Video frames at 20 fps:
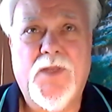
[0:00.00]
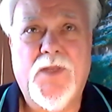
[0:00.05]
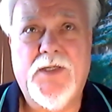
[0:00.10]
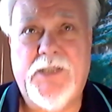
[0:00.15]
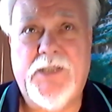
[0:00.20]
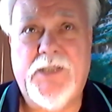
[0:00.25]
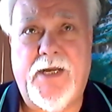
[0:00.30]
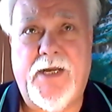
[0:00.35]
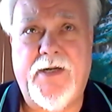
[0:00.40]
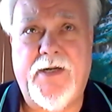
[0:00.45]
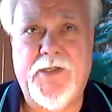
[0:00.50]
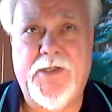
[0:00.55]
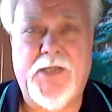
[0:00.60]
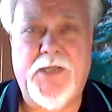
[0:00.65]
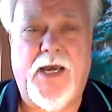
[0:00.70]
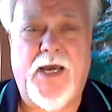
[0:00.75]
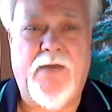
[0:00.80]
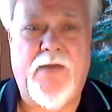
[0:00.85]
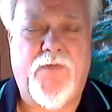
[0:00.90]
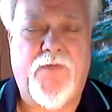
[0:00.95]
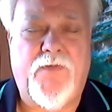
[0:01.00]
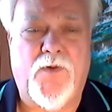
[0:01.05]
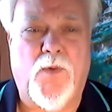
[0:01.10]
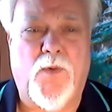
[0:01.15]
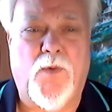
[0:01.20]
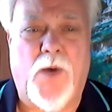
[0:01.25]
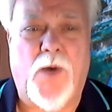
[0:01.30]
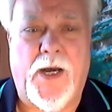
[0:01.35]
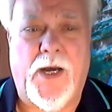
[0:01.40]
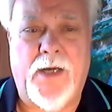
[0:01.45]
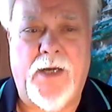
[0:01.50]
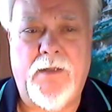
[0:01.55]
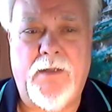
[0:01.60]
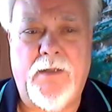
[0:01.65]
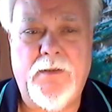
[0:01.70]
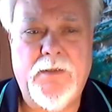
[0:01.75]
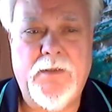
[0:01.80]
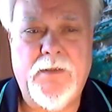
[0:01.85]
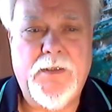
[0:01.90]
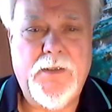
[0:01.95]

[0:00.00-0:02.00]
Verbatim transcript: set it aside for a while,